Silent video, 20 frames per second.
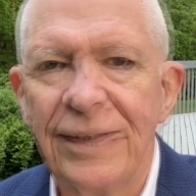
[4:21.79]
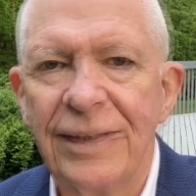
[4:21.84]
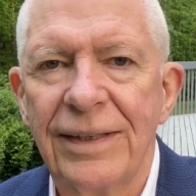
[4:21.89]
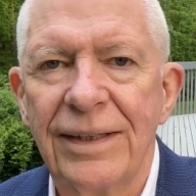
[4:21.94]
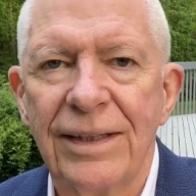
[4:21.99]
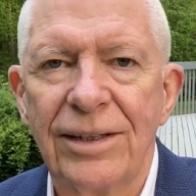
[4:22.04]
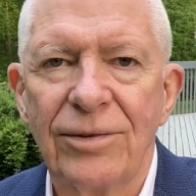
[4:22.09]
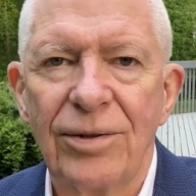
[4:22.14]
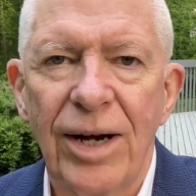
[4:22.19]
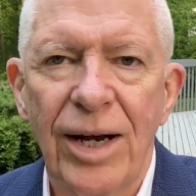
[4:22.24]

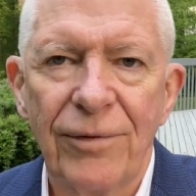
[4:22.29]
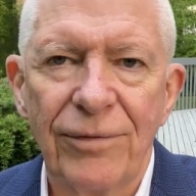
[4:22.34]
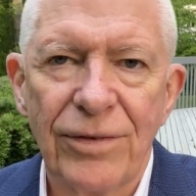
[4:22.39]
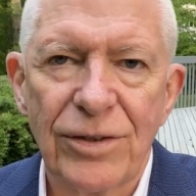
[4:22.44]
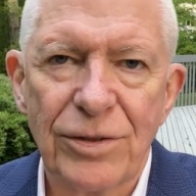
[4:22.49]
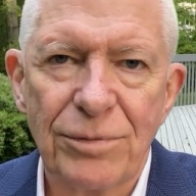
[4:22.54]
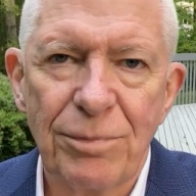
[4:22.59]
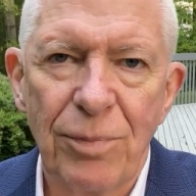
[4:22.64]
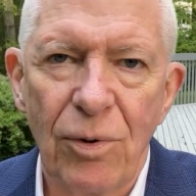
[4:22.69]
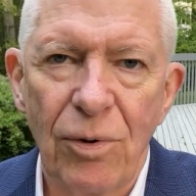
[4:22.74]
They try out for
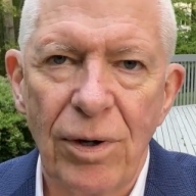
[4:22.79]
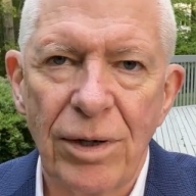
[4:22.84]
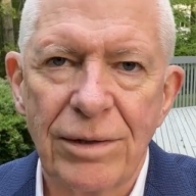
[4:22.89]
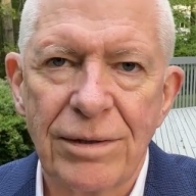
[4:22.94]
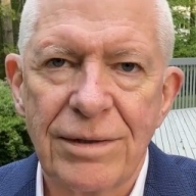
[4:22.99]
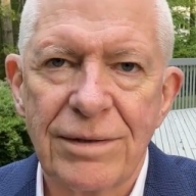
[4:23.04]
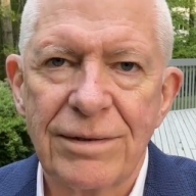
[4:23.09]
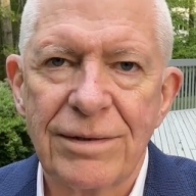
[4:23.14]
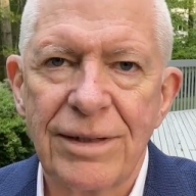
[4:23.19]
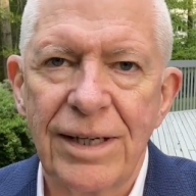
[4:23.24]

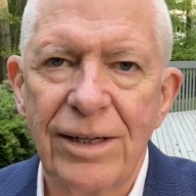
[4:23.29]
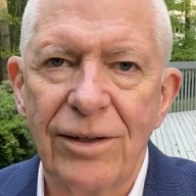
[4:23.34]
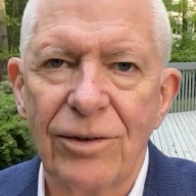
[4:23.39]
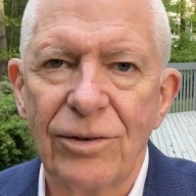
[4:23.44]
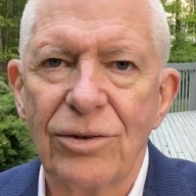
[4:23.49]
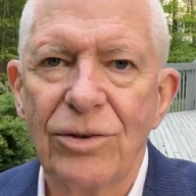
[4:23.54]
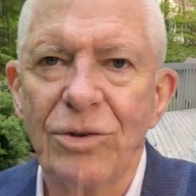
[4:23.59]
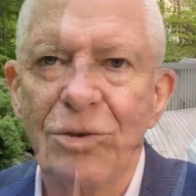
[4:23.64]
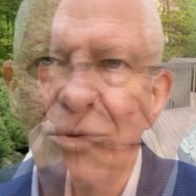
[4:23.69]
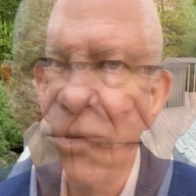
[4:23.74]
sports. They
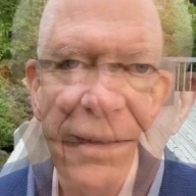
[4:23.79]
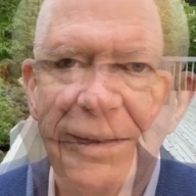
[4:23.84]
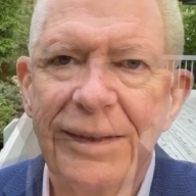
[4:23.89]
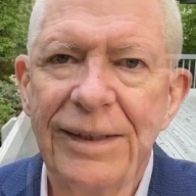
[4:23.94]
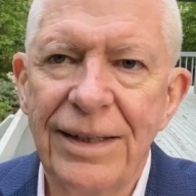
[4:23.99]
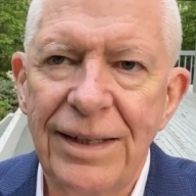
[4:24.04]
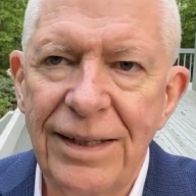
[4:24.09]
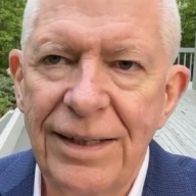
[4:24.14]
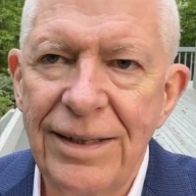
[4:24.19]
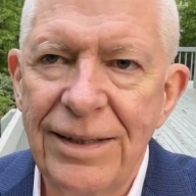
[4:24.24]
don't do well.
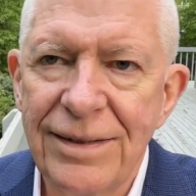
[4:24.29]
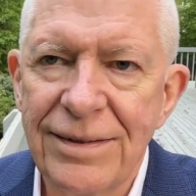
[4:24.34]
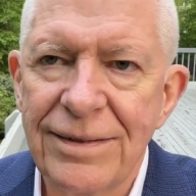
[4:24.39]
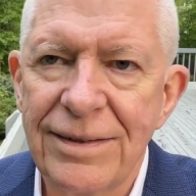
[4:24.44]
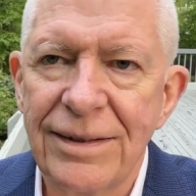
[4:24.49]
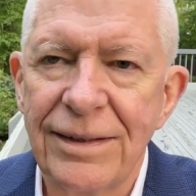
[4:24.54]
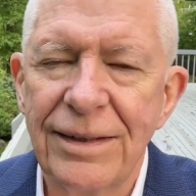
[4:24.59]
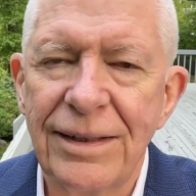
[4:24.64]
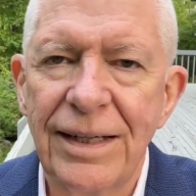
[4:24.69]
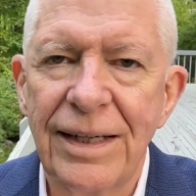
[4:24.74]

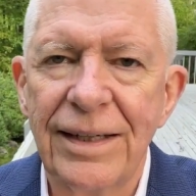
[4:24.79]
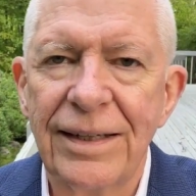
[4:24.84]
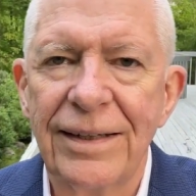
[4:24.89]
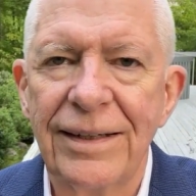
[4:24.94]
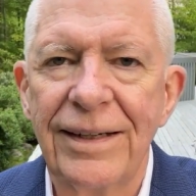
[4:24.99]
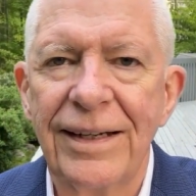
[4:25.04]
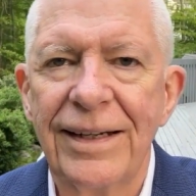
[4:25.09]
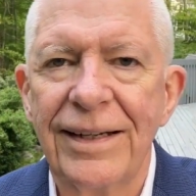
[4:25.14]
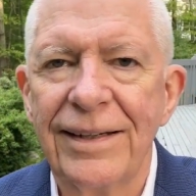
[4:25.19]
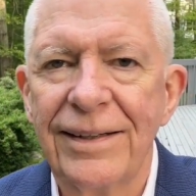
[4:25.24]
Teased
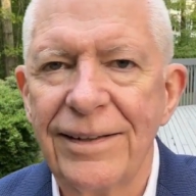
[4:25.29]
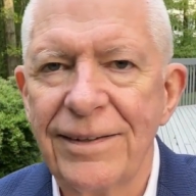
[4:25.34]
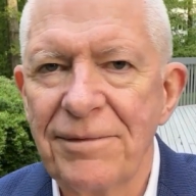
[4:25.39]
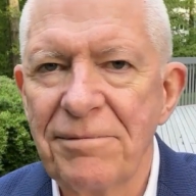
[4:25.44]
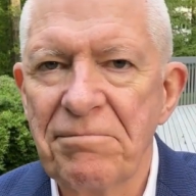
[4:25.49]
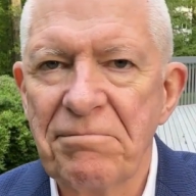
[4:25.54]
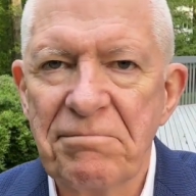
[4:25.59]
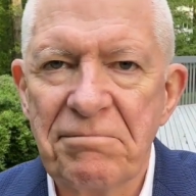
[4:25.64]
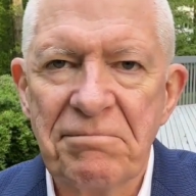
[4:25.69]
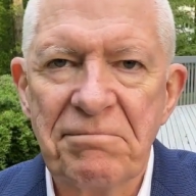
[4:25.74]
and
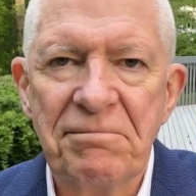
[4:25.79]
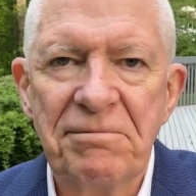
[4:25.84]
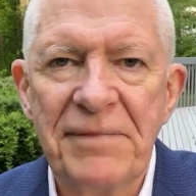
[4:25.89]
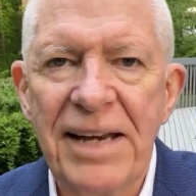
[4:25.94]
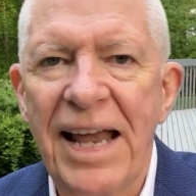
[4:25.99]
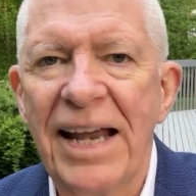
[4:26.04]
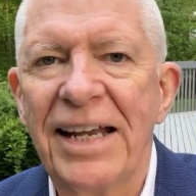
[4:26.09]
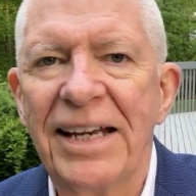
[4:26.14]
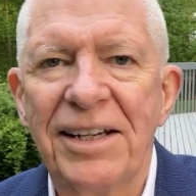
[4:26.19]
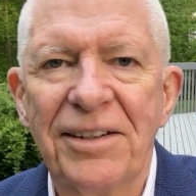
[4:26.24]

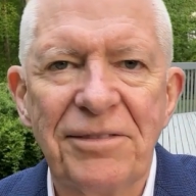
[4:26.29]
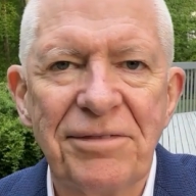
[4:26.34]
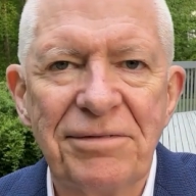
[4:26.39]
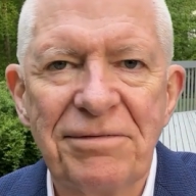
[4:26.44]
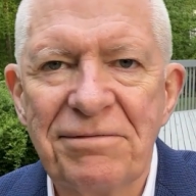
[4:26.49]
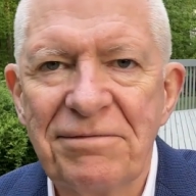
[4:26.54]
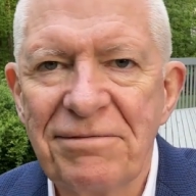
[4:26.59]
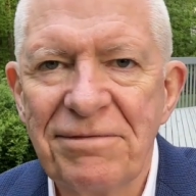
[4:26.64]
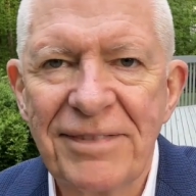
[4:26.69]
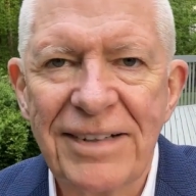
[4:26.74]
negative
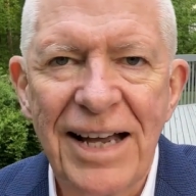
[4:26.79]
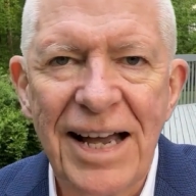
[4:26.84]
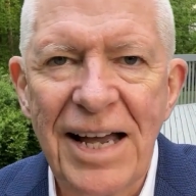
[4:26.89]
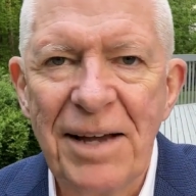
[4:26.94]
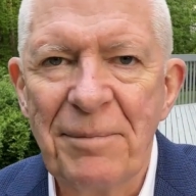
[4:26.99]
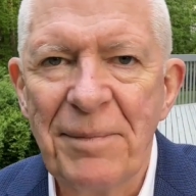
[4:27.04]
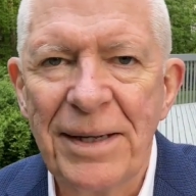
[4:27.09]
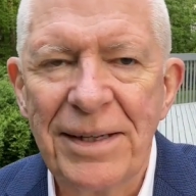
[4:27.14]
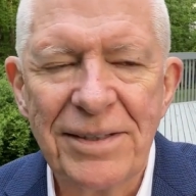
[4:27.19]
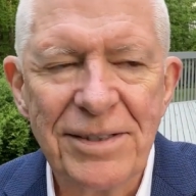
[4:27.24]

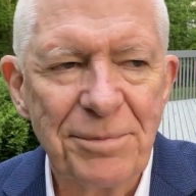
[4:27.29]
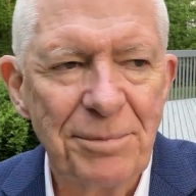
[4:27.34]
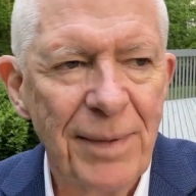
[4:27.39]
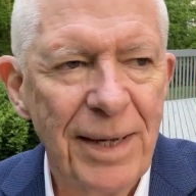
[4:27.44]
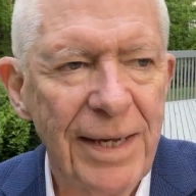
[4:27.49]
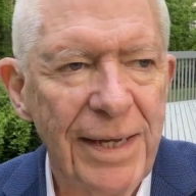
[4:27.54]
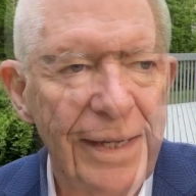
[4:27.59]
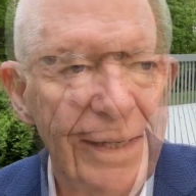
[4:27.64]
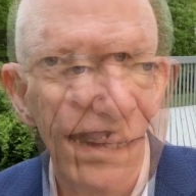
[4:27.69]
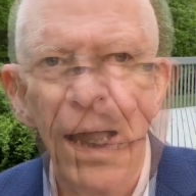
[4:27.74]
comments
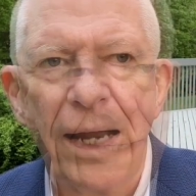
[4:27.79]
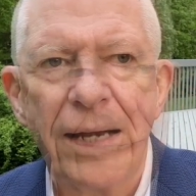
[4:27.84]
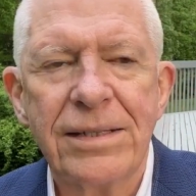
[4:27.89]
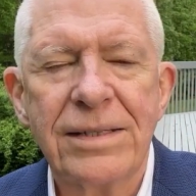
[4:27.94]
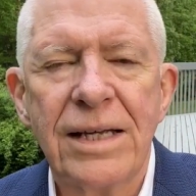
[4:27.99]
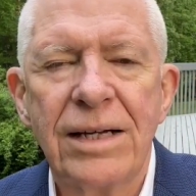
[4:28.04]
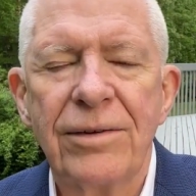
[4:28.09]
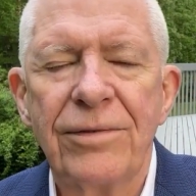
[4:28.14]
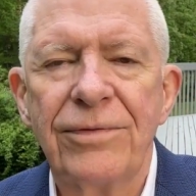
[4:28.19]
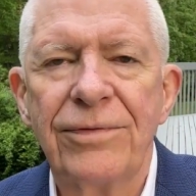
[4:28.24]
made. How does
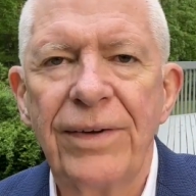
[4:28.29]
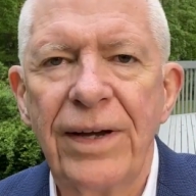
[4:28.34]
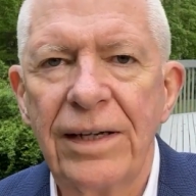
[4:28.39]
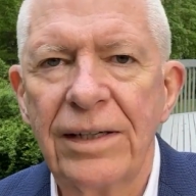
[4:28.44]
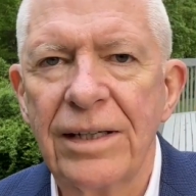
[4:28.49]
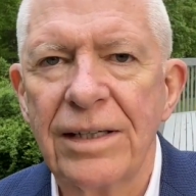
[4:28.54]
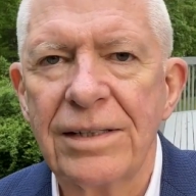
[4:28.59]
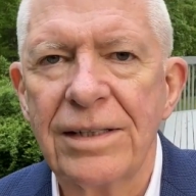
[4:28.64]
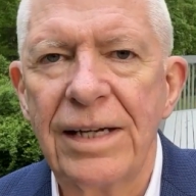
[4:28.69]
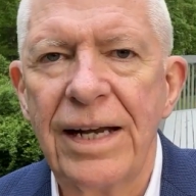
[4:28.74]
that affect?
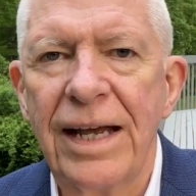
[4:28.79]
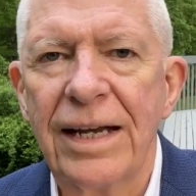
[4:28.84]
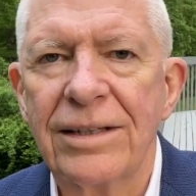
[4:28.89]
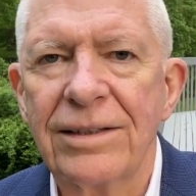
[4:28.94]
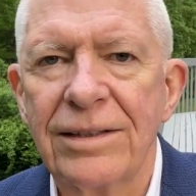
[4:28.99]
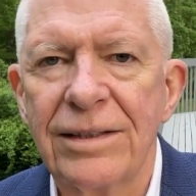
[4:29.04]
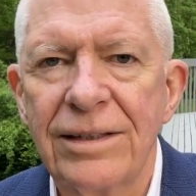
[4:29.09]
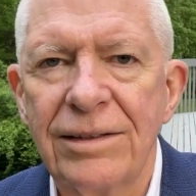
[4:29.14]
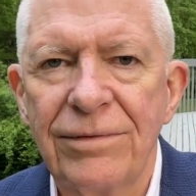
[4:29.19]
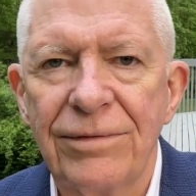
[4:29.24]
Does it
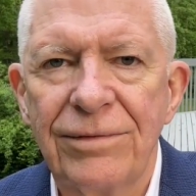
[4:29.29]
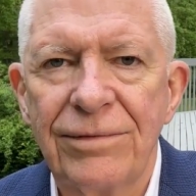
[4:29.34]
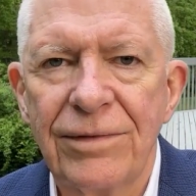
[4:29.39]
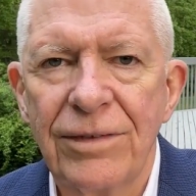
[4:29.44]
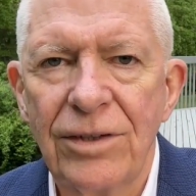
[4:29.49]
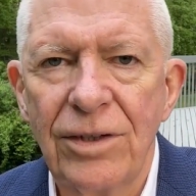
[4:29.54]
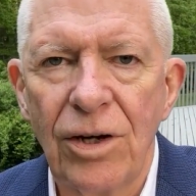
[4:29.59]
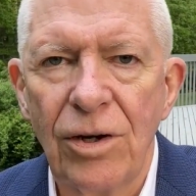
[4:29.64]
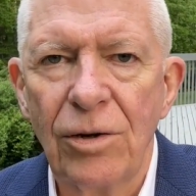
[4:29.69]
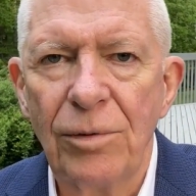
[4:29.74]
actually
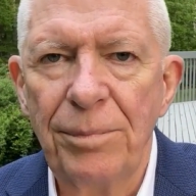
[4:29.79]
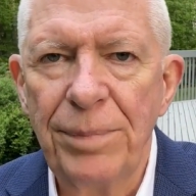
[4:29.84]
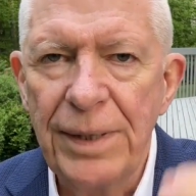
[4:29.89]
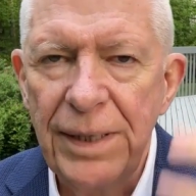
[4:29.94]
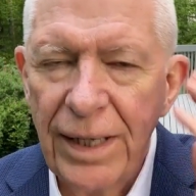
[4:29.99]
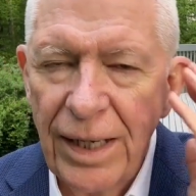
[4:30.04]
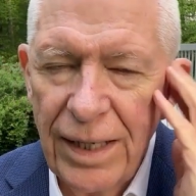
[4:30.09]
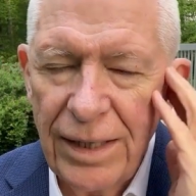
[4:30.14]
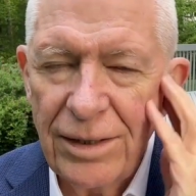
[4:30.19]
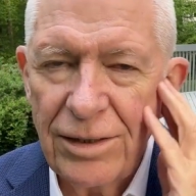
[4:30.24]
go
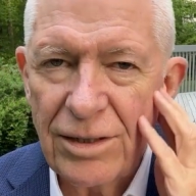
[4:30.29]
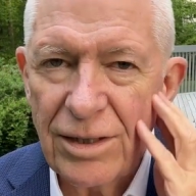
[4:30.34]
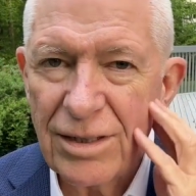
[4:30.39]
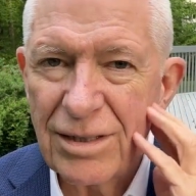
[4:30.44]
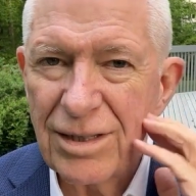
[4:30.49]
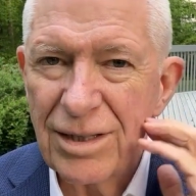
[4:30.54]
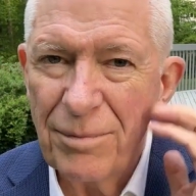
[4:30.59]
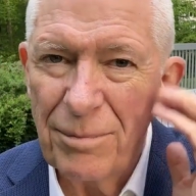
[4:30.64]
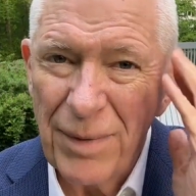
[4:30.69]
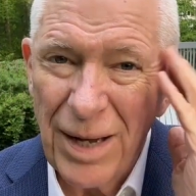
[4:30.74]
beyond
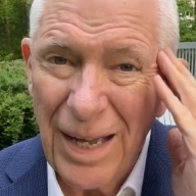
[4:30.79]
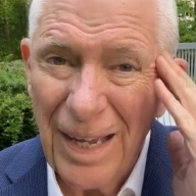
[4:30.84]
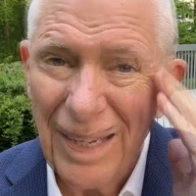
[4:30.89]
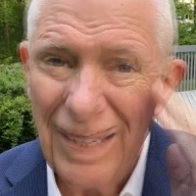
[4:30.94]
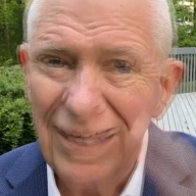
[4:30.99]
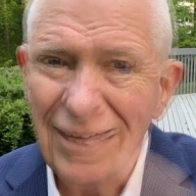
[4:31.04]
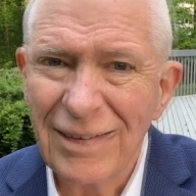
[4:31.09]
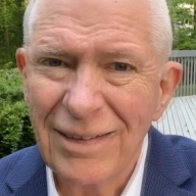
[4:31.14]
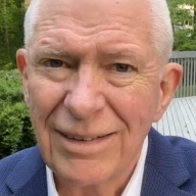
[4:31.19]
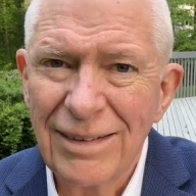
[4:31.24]
just the mind?